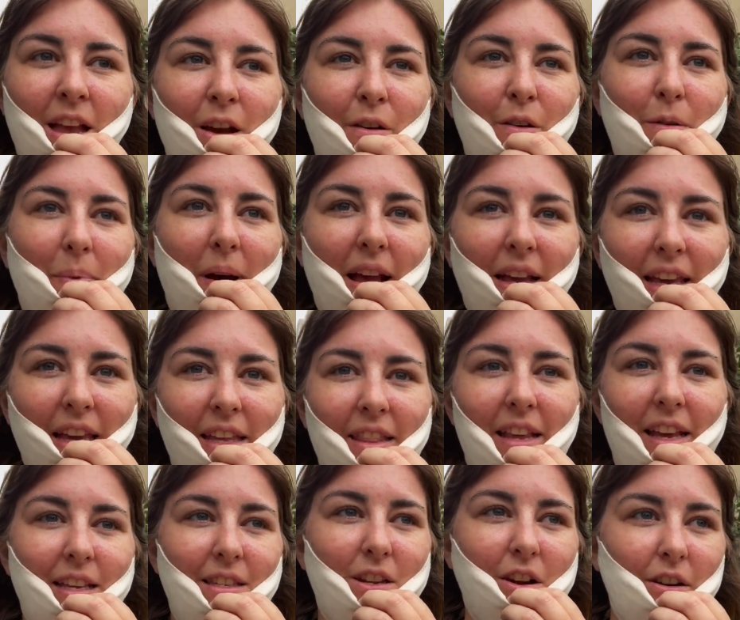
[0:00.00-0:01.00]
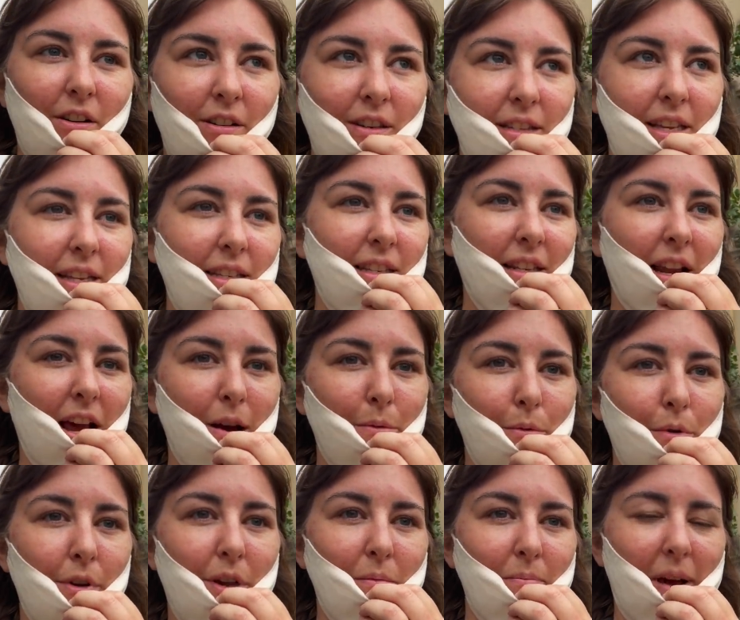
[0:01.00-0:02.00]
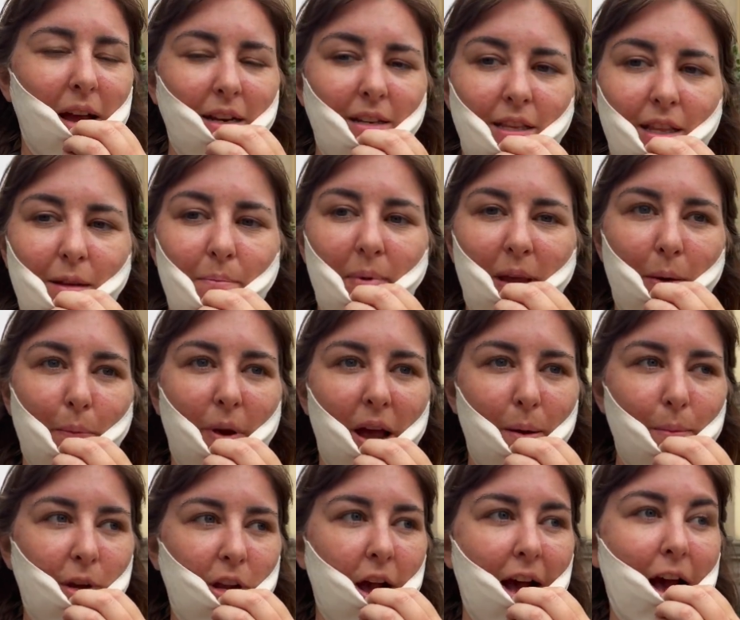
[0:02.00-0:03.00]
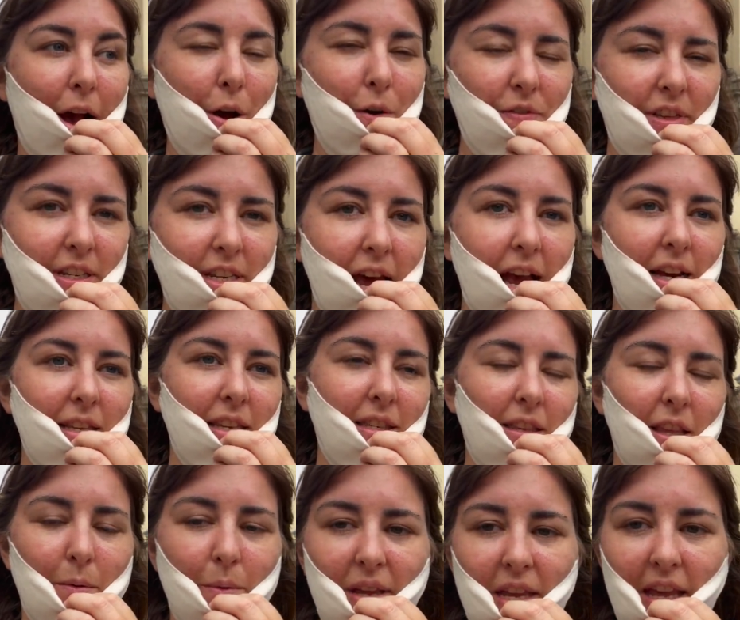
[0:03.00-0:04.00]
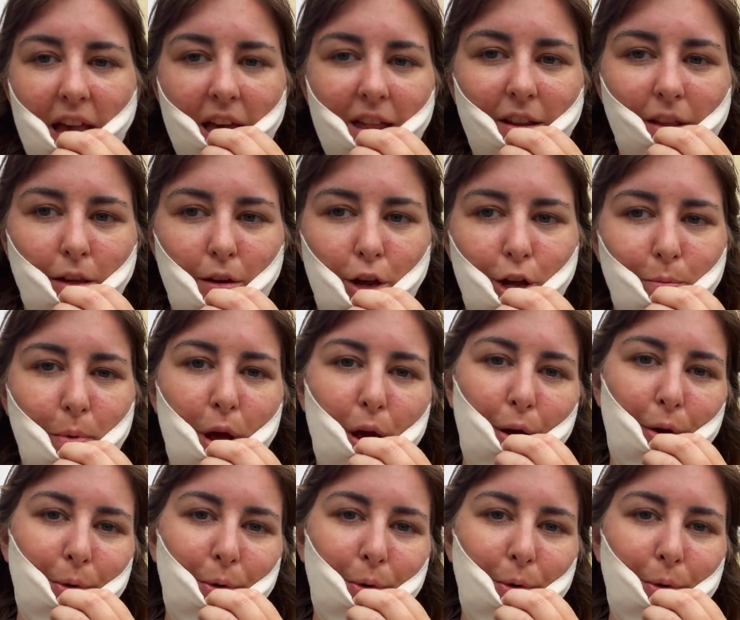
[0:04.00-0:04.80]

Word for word: We're back in the historical centre now, walking back to the bit where we got out of the taxi so that we can get another Uber